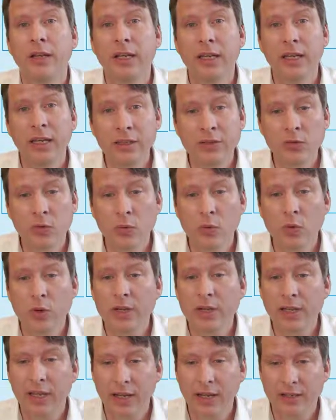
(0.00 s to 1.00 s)
into
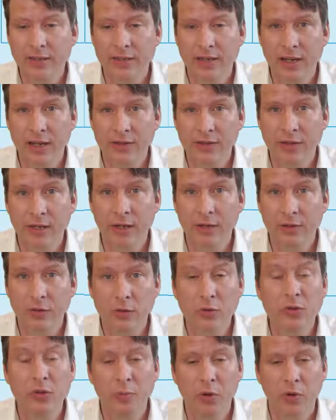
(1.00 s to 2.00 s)
Kickstarter
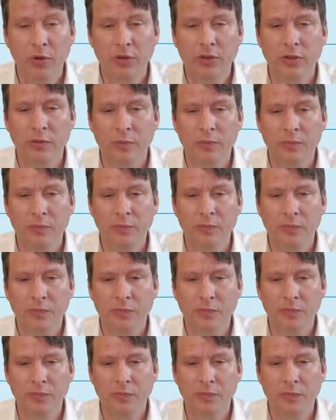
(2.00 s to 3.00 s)
to support you.
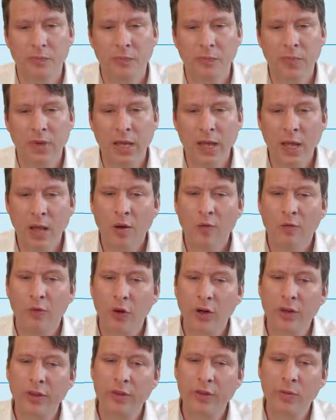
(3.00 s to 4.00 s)

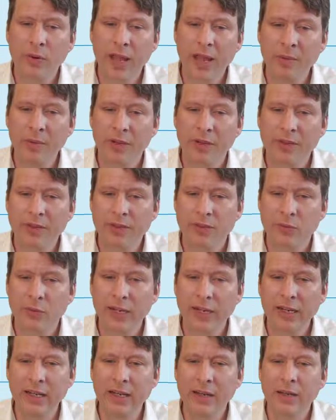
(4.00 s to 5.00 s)
Follow the Rabbit is
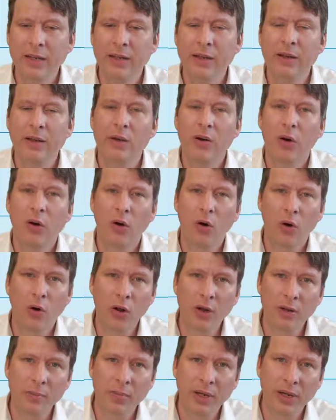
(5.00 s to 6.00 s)
really
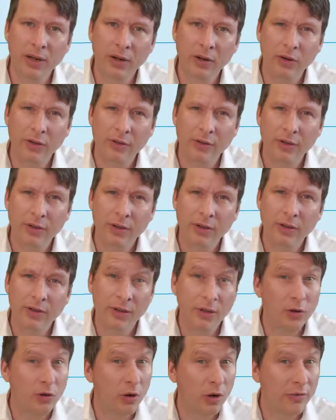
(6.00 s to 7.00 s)
all about
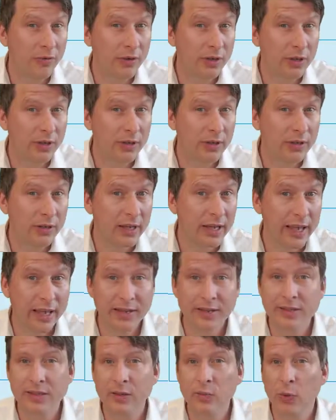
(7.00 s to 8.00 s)
the novel
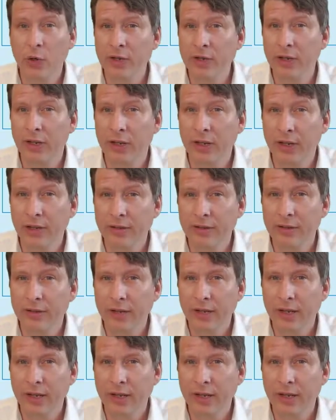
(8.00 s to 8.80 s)
Alice in Wonderland.